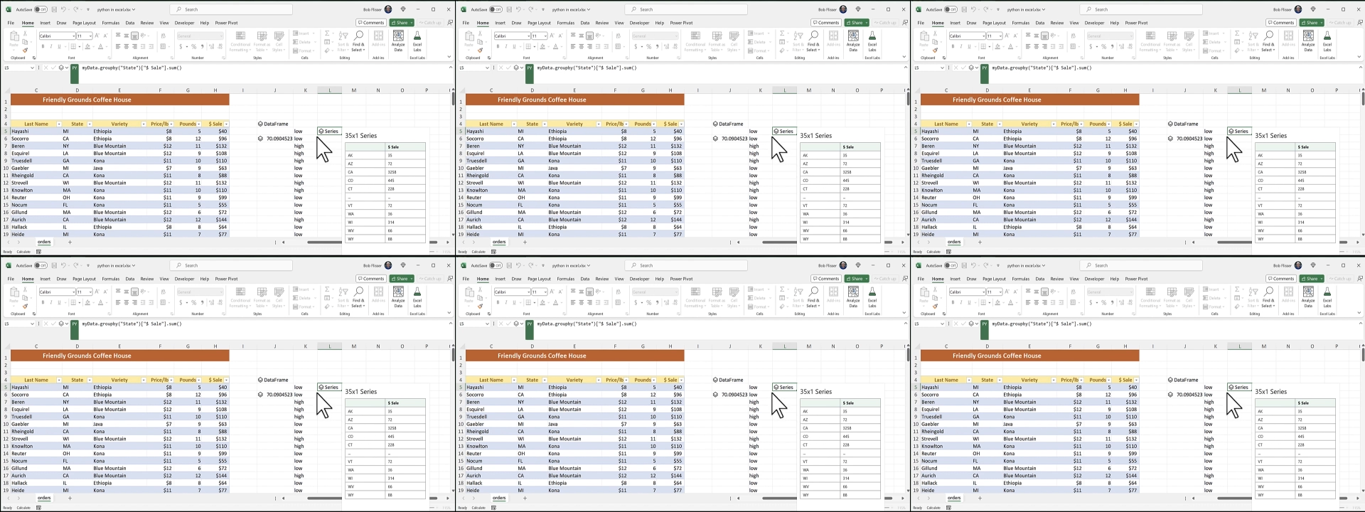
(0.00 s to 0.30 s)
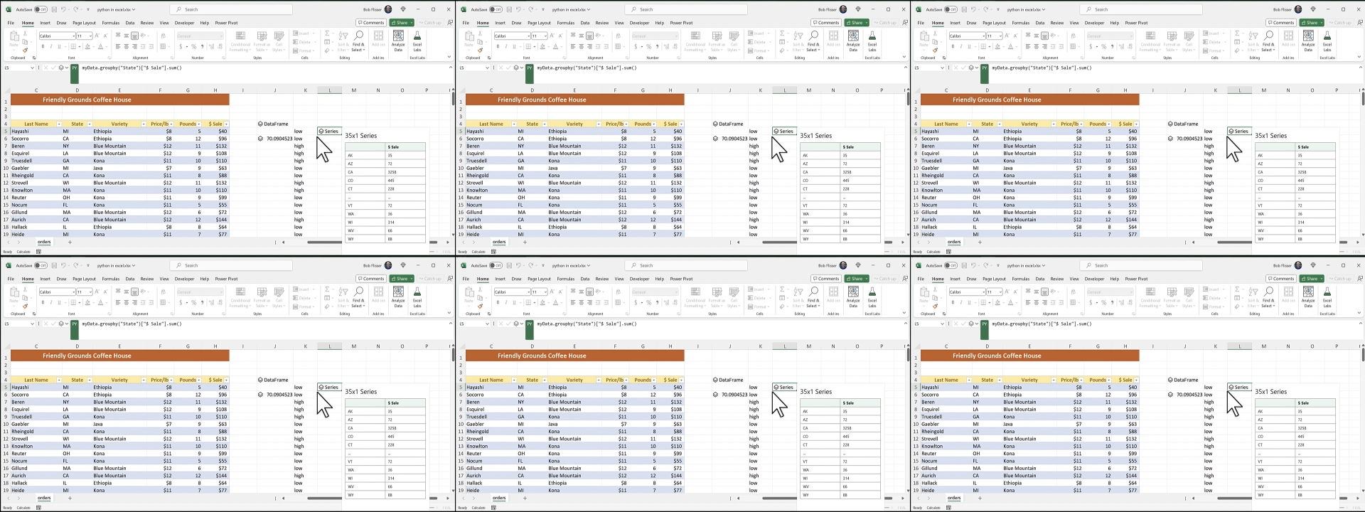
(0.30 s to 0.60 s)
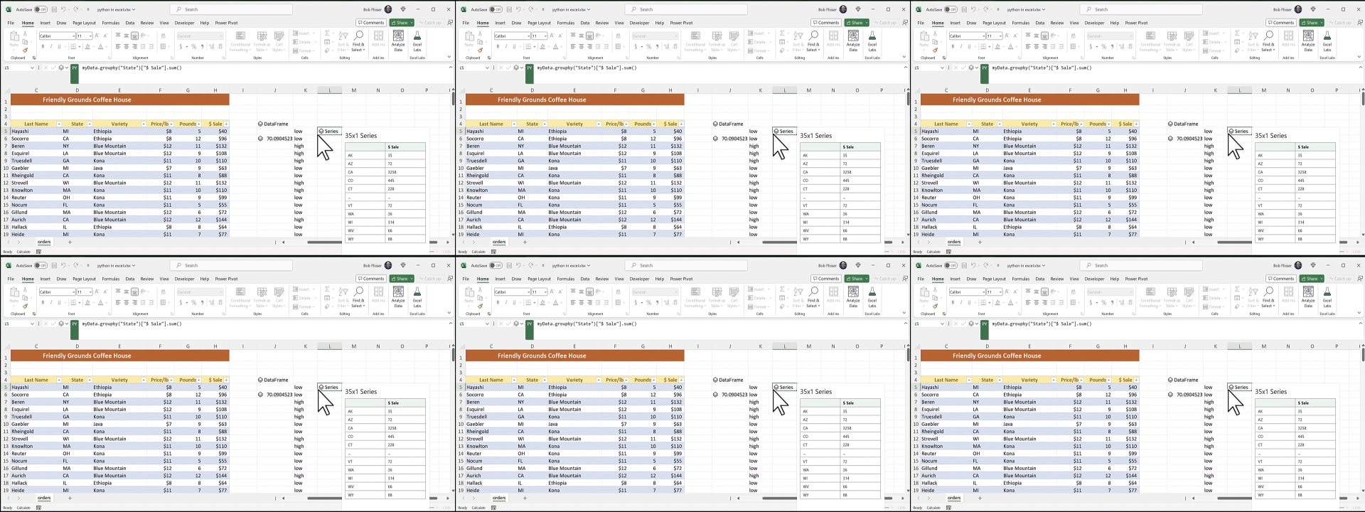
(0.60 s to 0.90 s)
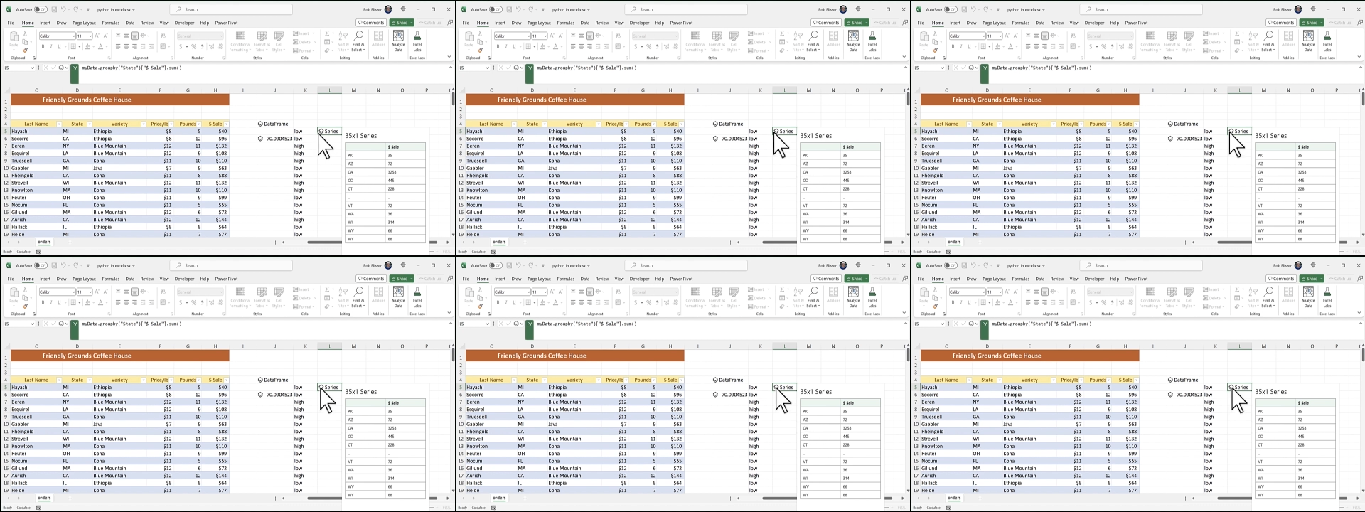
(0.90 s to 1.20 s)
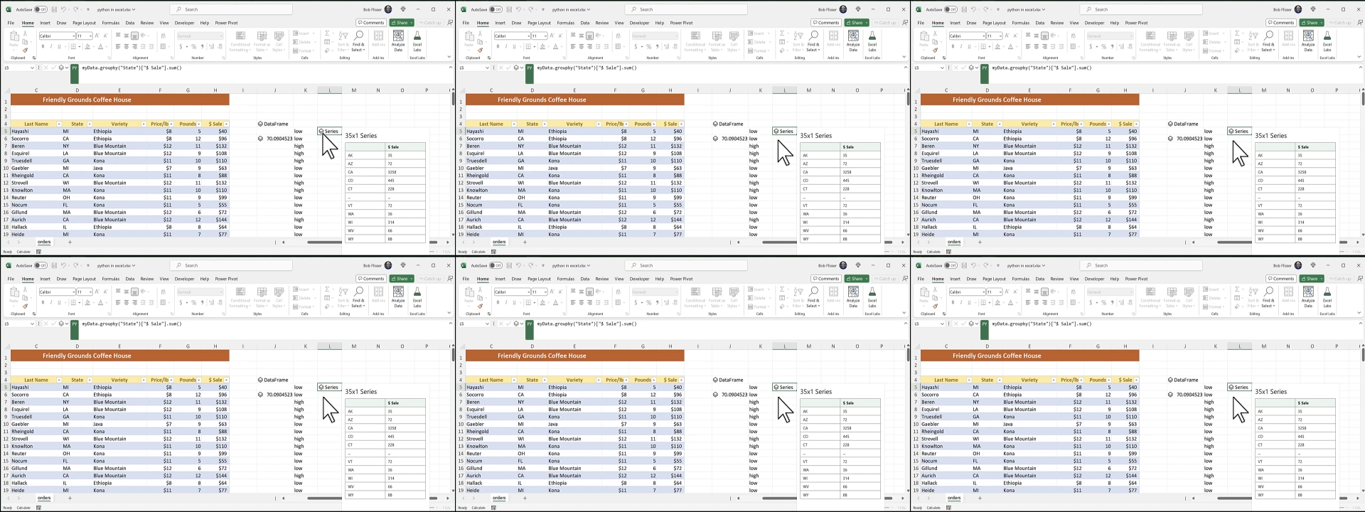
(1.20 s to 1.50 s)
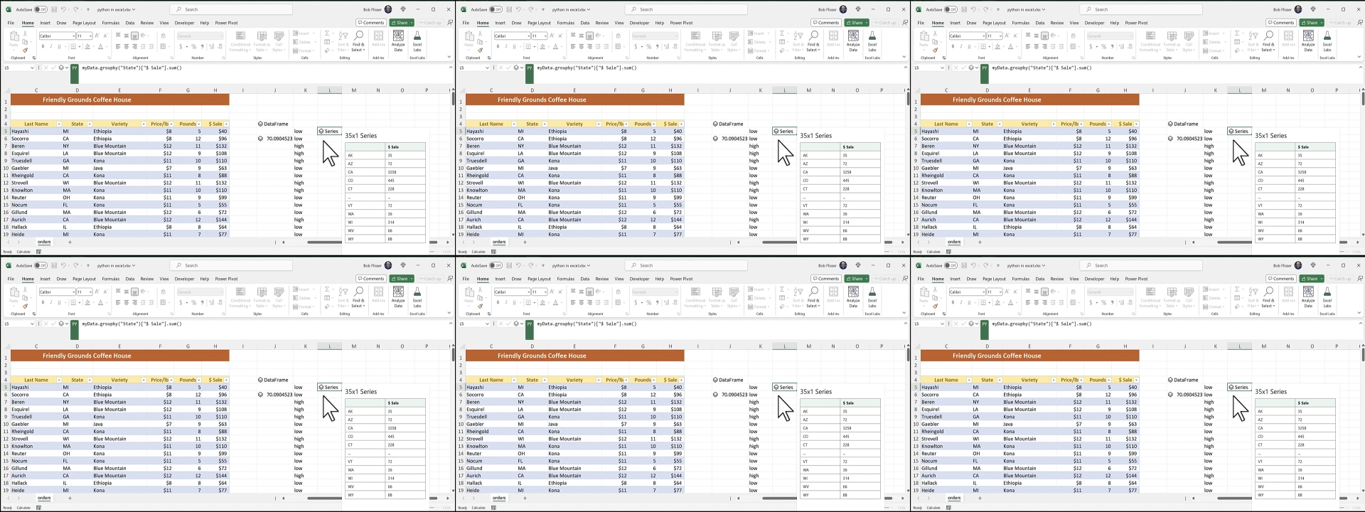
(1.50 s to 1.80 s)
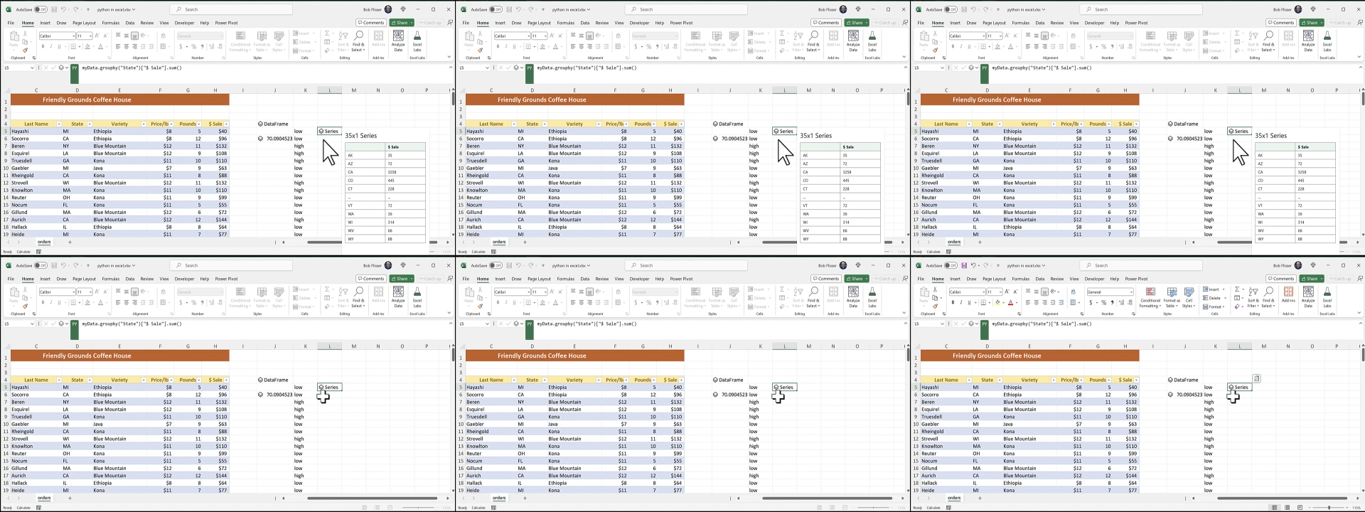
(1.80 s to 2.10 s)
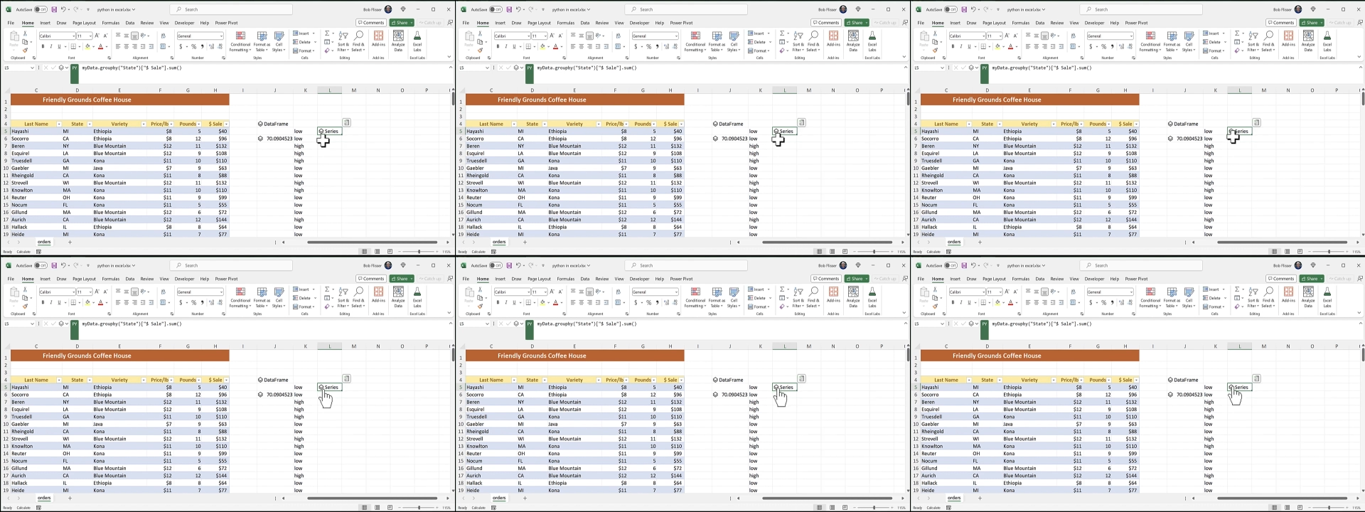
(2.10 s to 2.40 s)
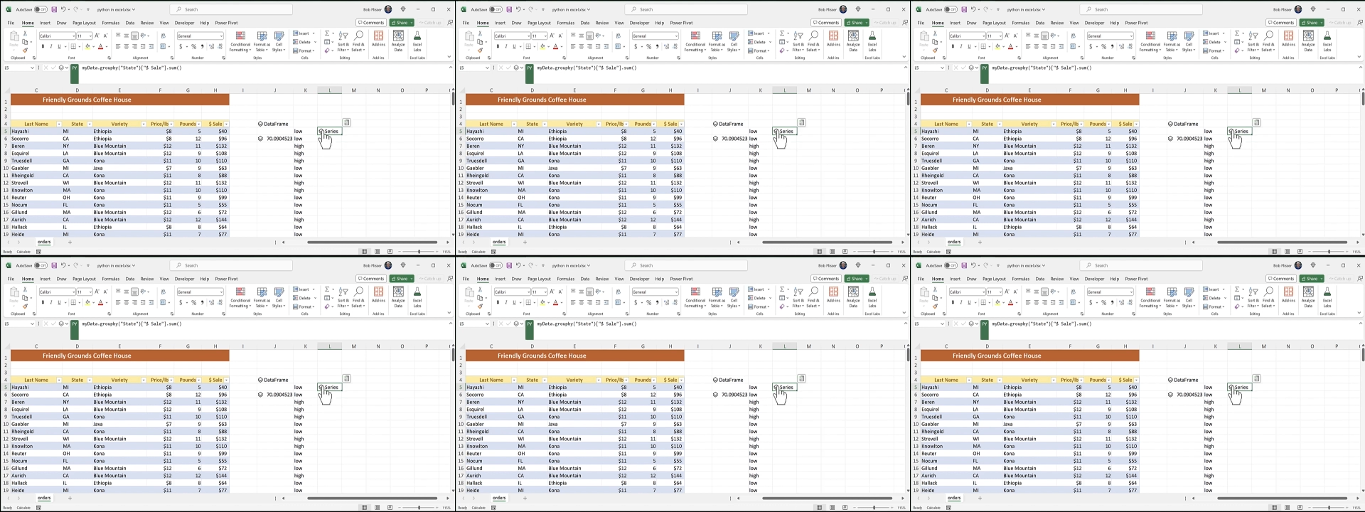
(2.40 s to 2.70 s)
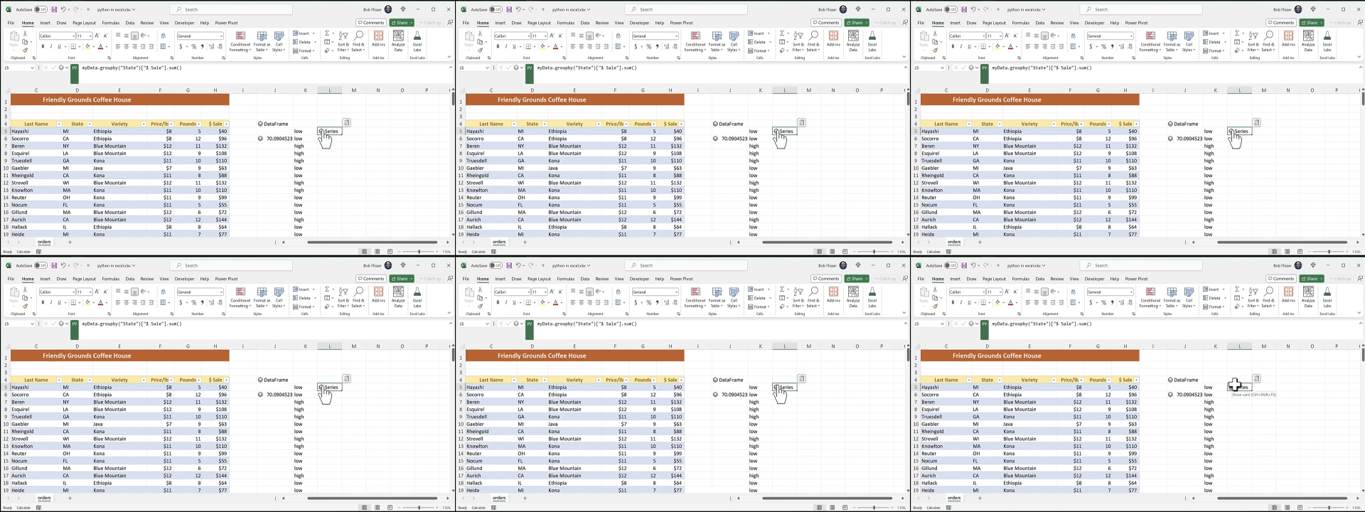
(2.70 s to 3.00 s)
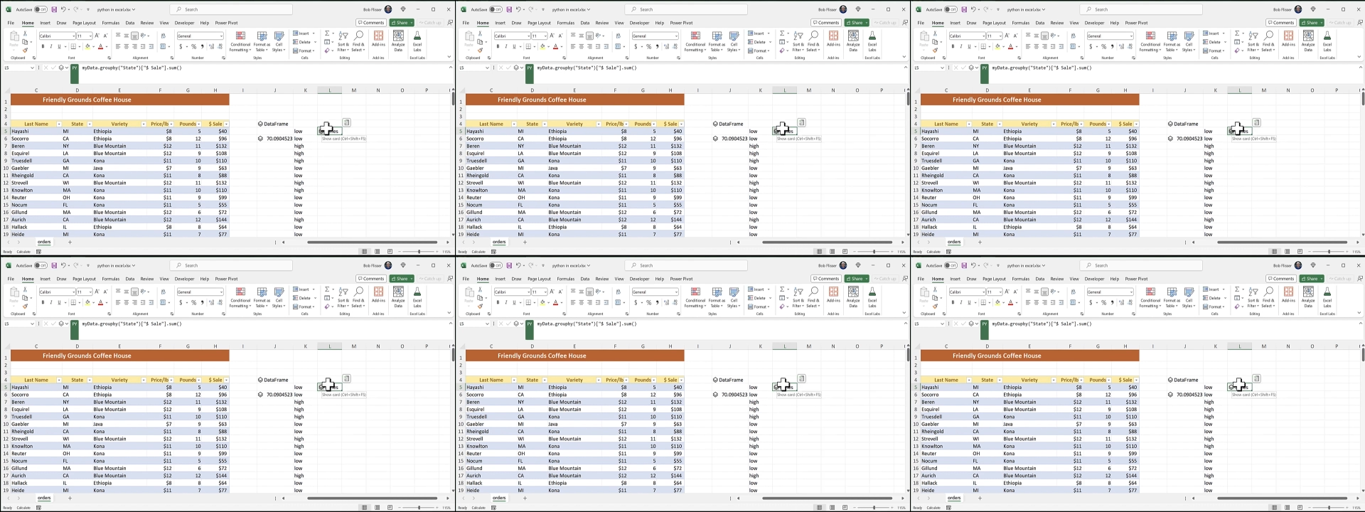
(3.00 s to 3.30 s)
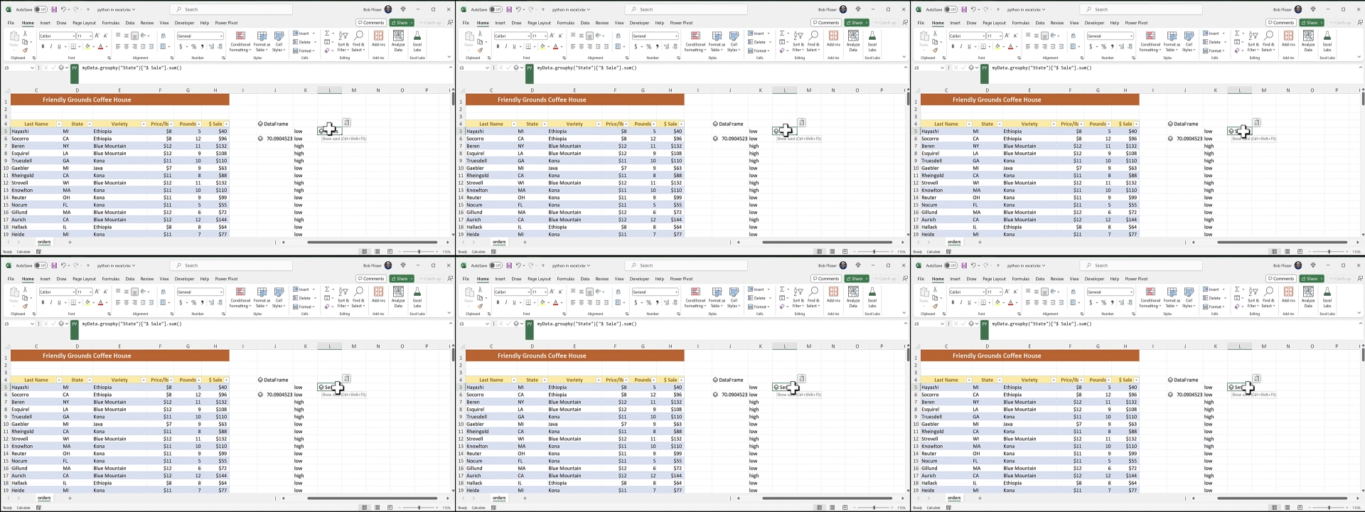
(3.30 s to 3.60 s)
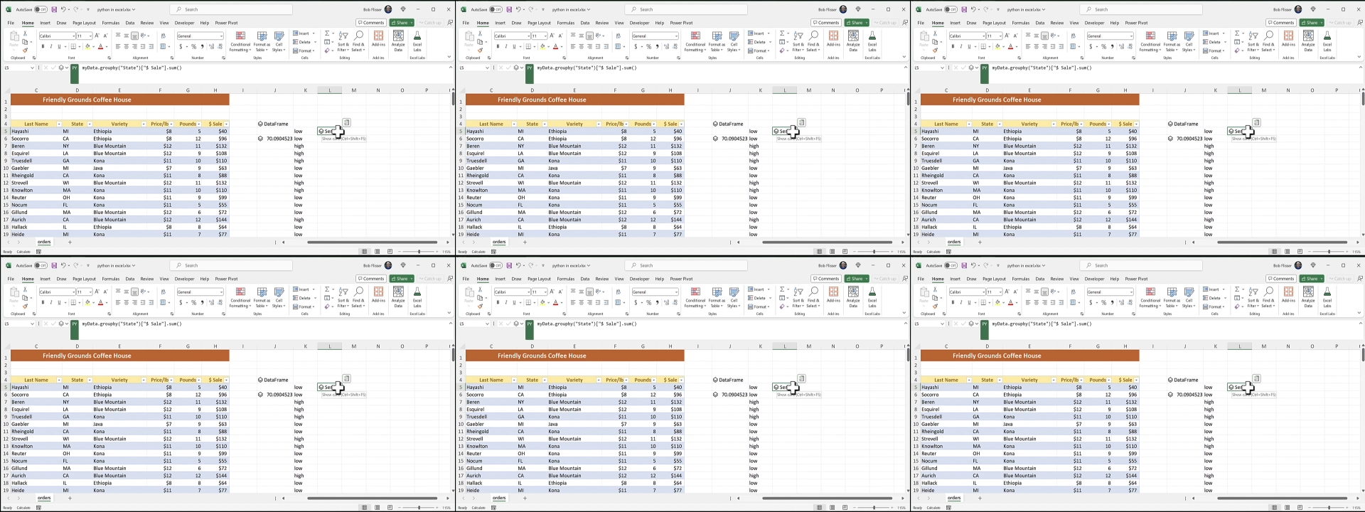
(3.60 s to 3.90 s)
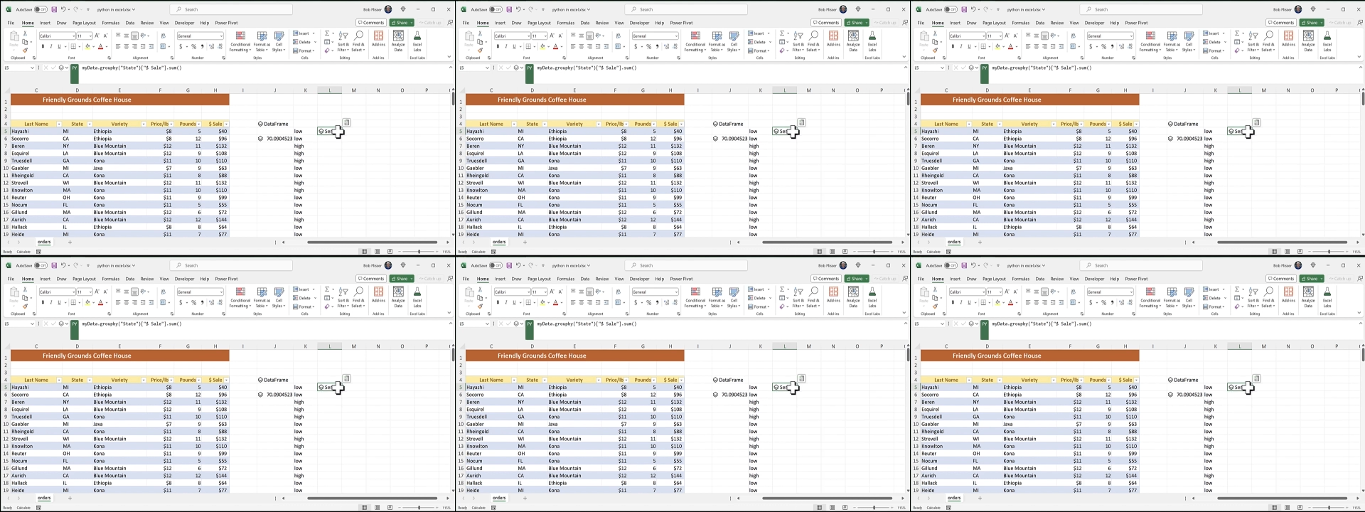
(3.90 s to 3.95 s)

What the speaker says: Nobody's mouth can be seen.